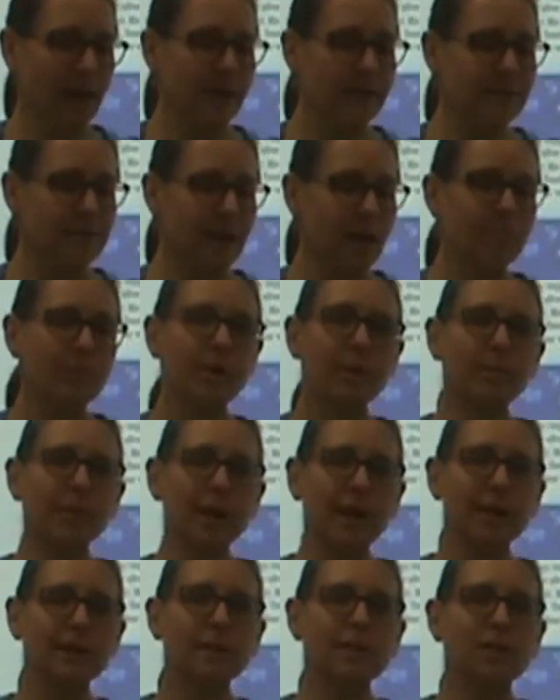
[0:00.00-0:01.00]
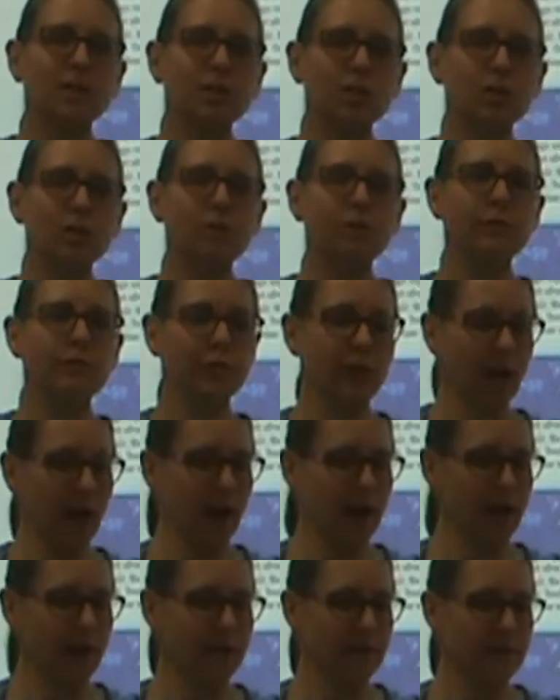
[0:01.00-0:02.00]
Temba planted 2
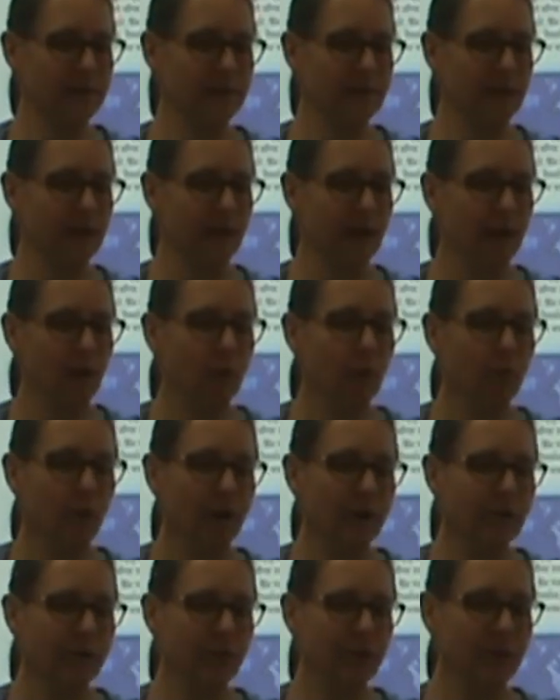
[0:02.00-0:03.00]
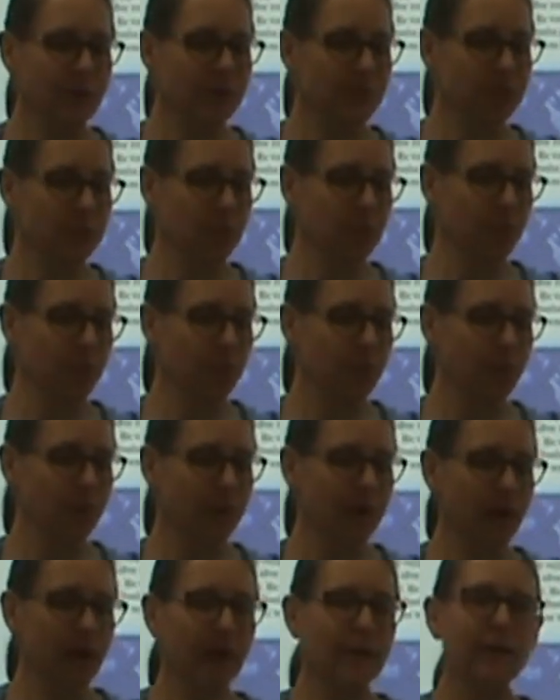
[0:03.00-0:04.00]
flags, one for his school
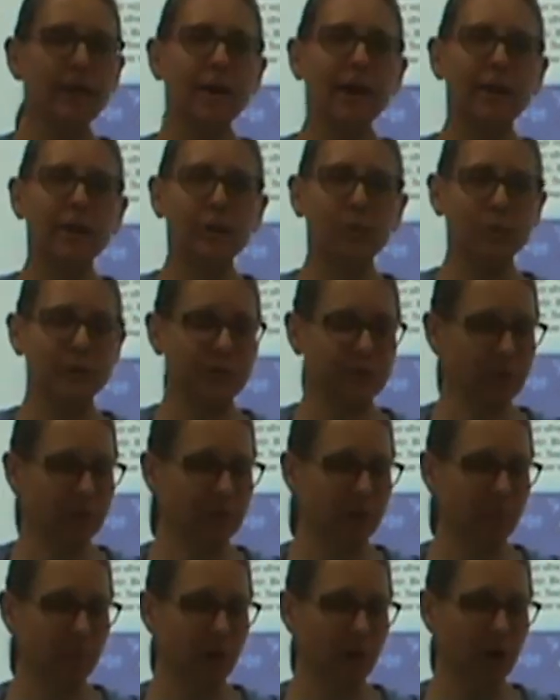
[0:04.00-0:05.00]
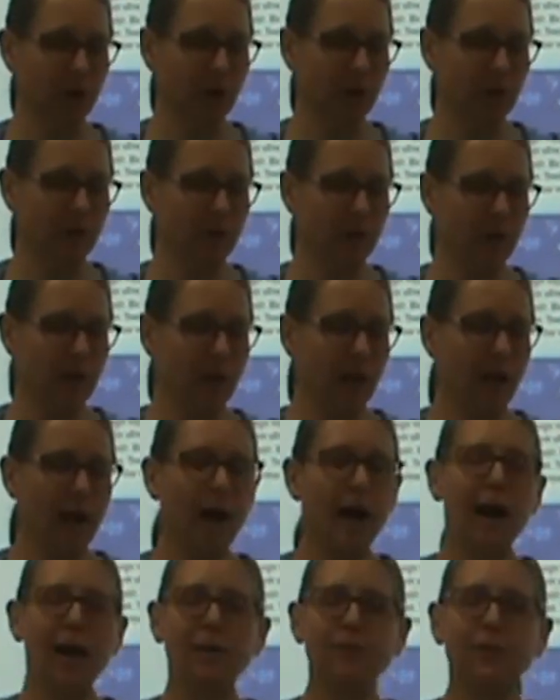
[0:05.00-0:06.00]
and the other was for Nepal.
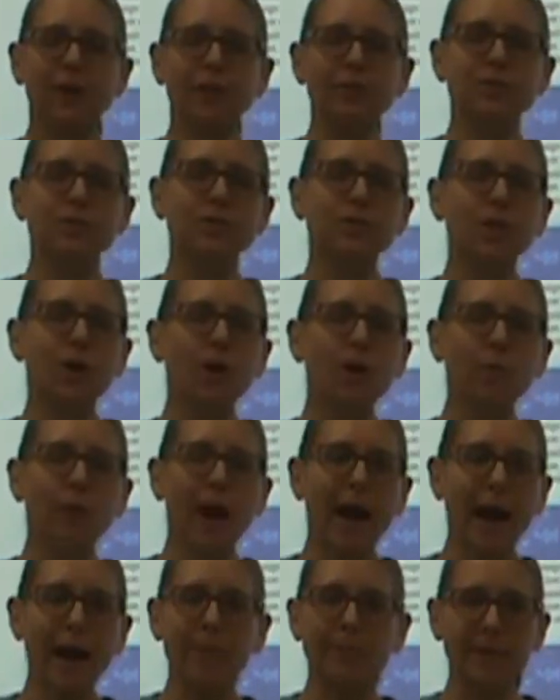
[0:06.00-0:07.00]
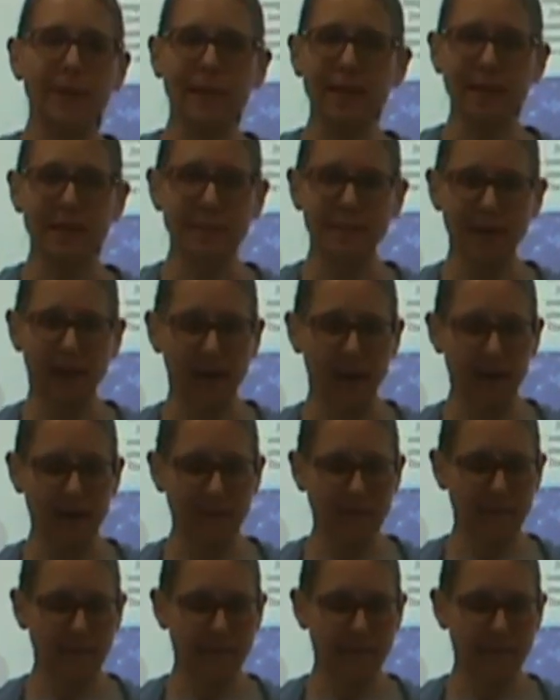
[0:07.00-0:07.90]
"I felt so happy," he said.